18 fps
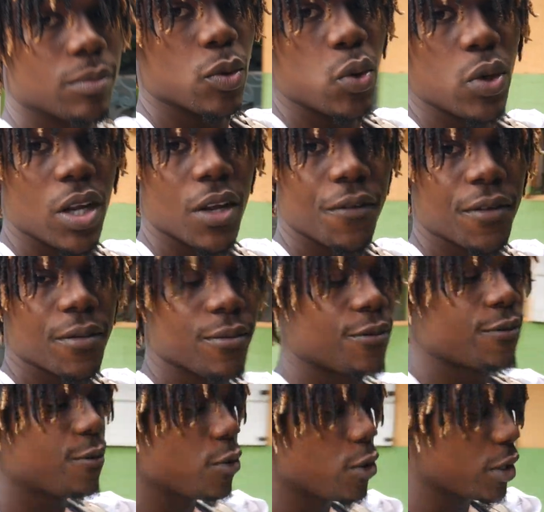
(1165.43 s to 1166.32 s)
Boone left him
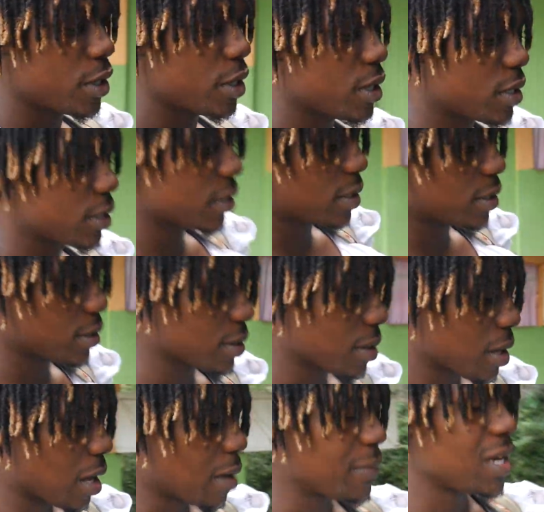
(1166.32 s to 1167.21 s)
phone.
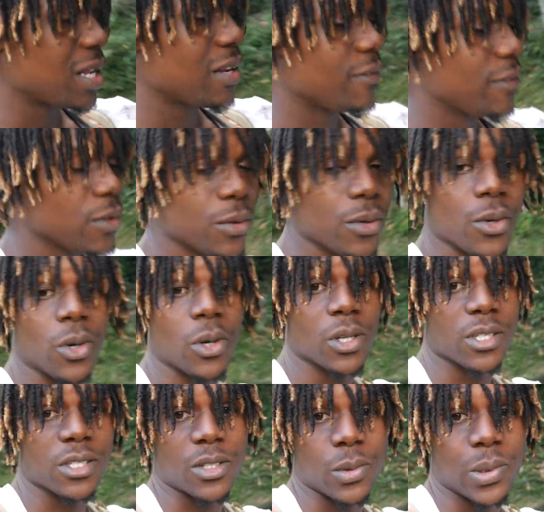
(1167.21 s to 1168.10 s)
And me left the good
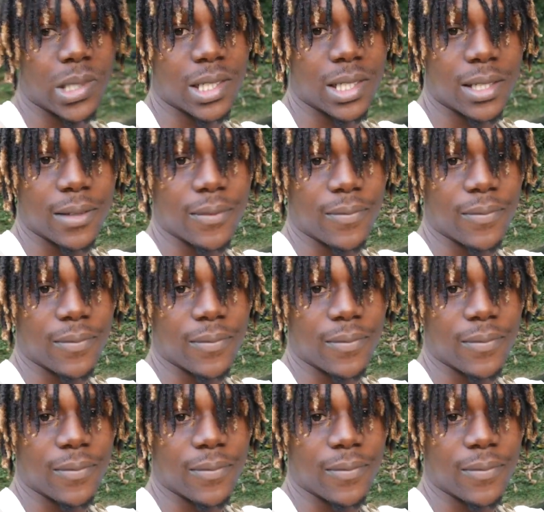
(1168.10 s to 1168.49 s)
old stone.